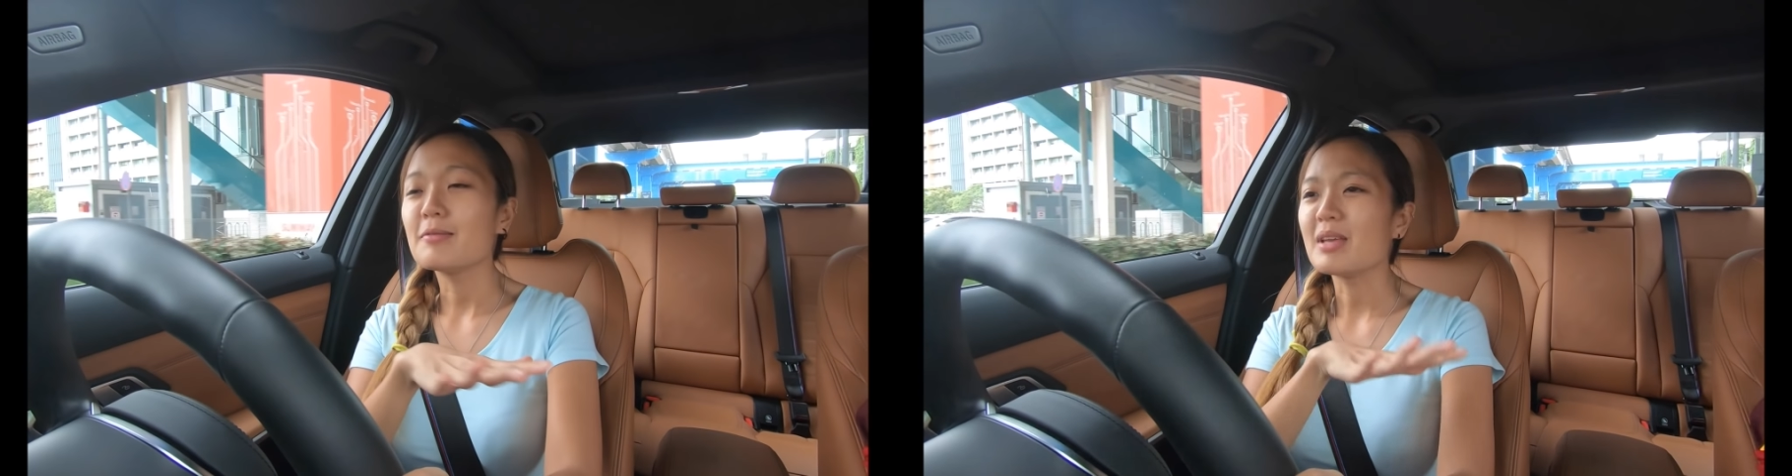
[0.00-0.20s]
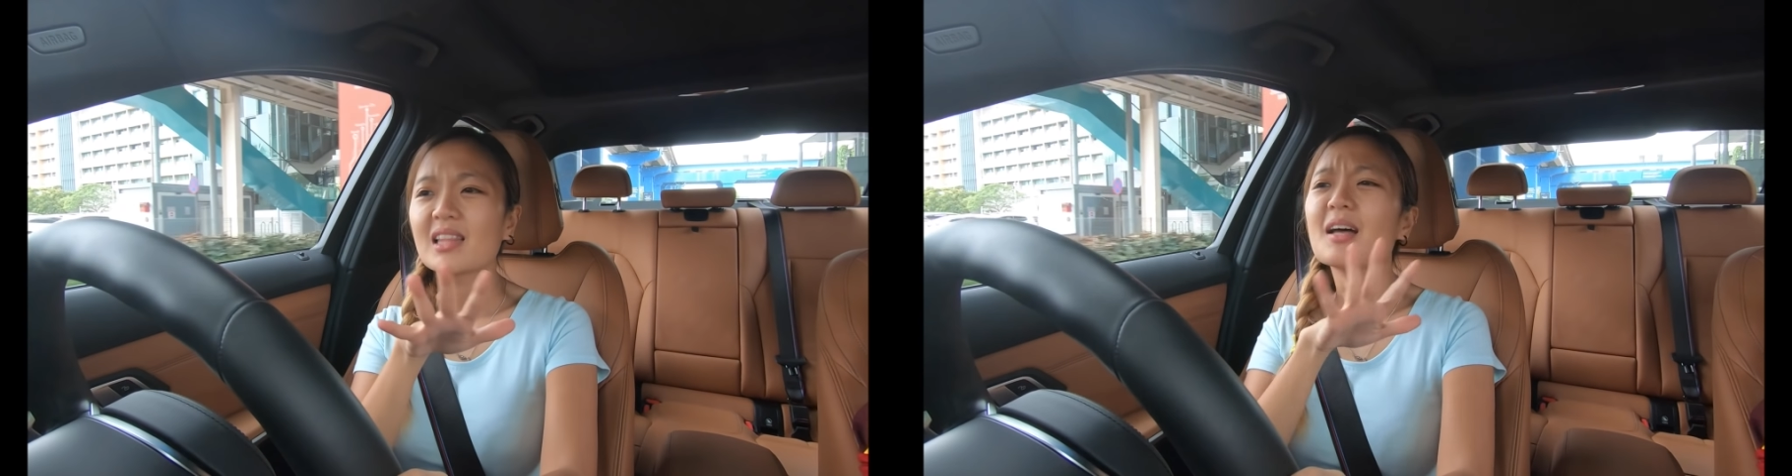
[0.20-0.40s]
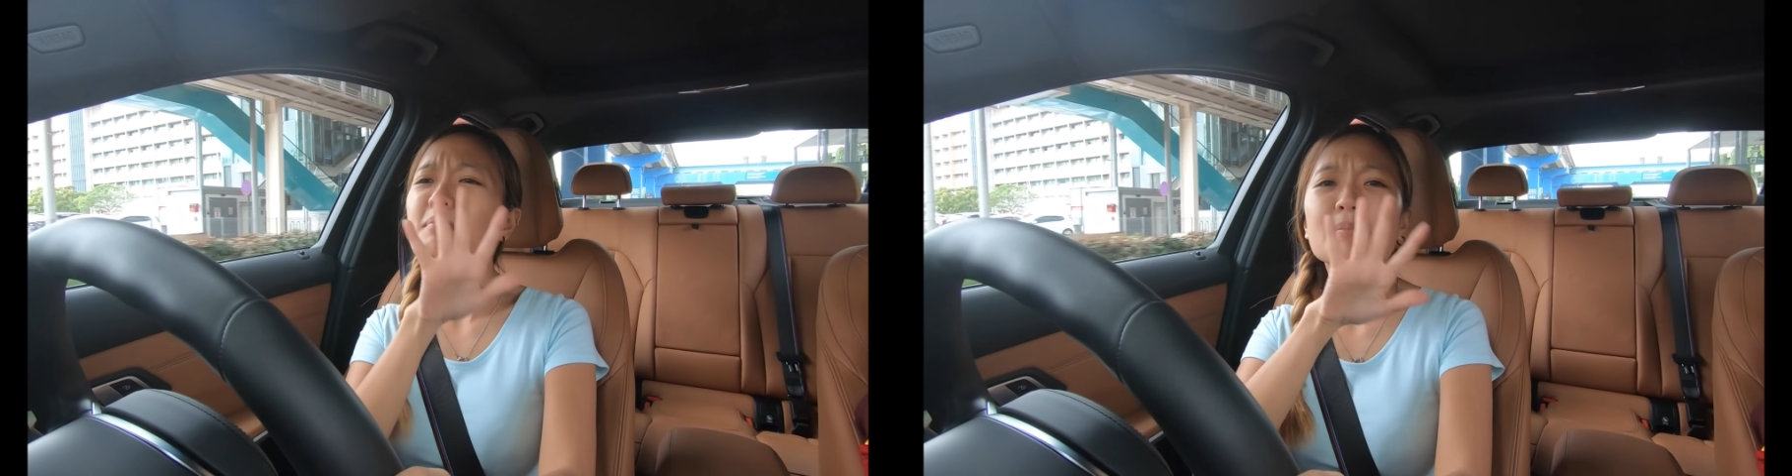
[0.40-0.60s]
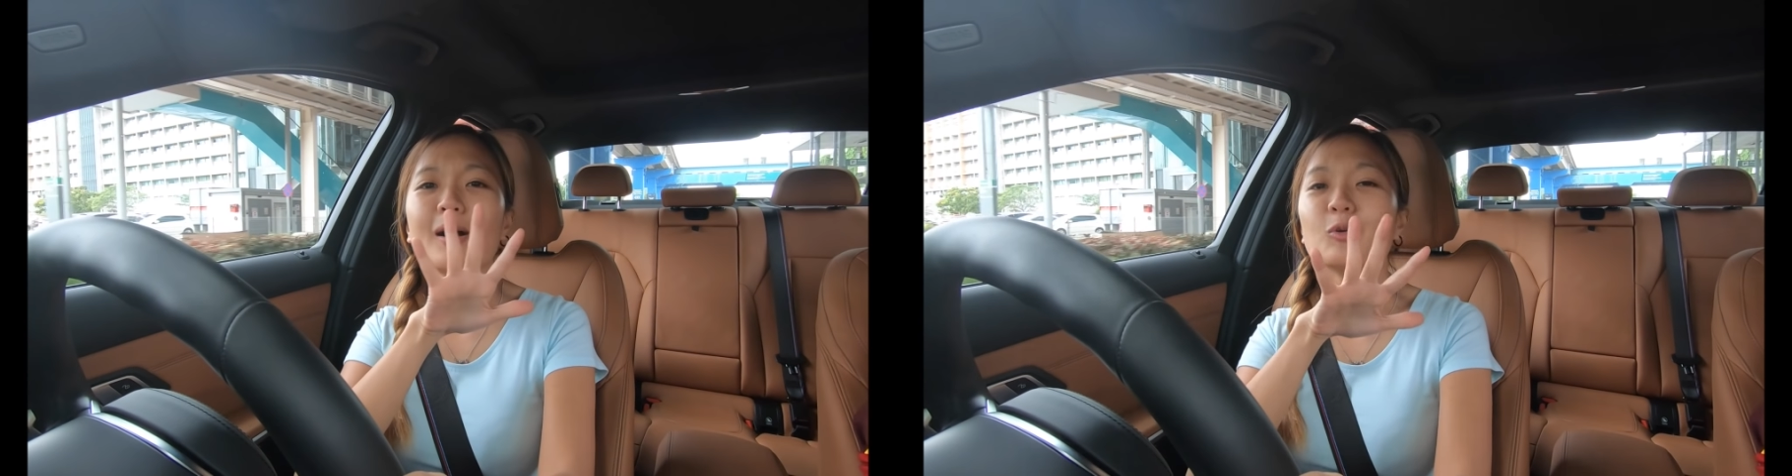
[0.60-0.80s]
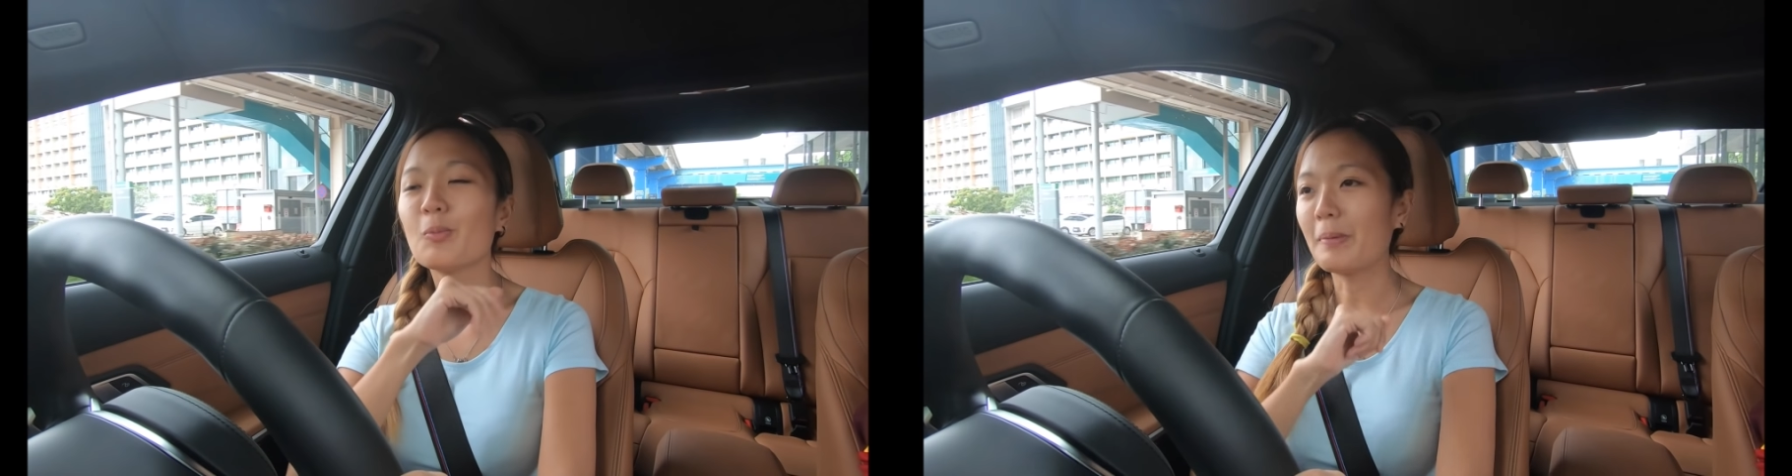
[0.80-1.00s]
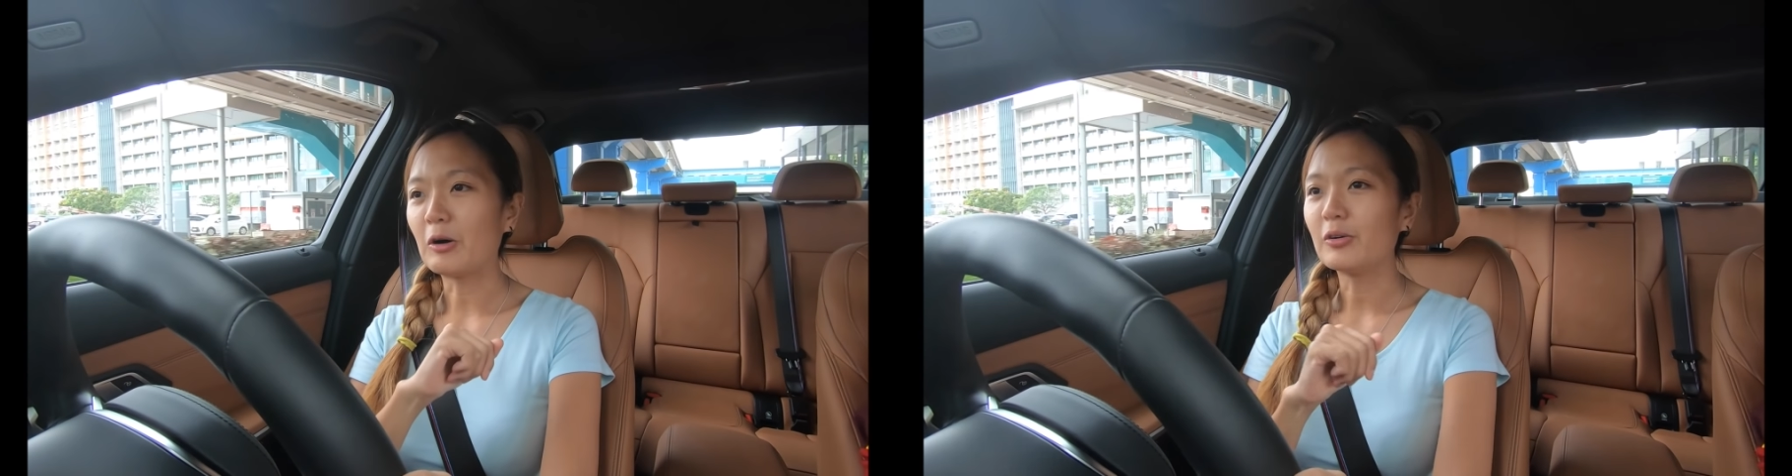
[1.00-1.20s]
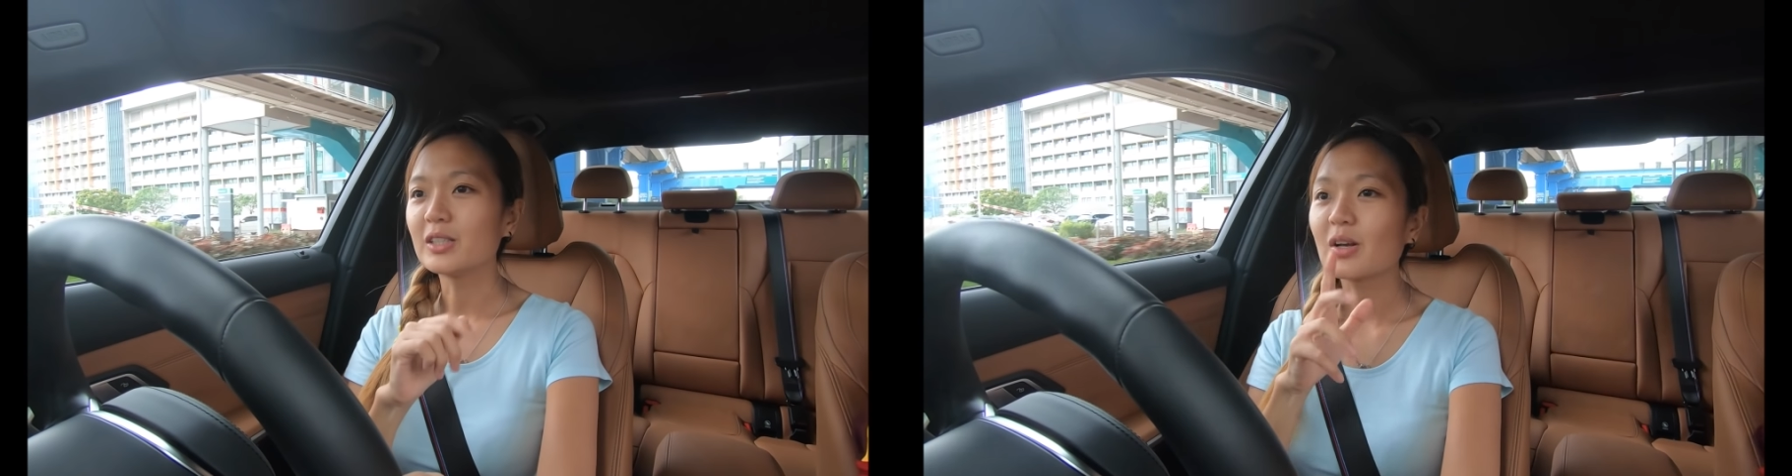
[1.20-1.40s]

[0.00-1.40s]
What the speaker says: Miata memang no power one,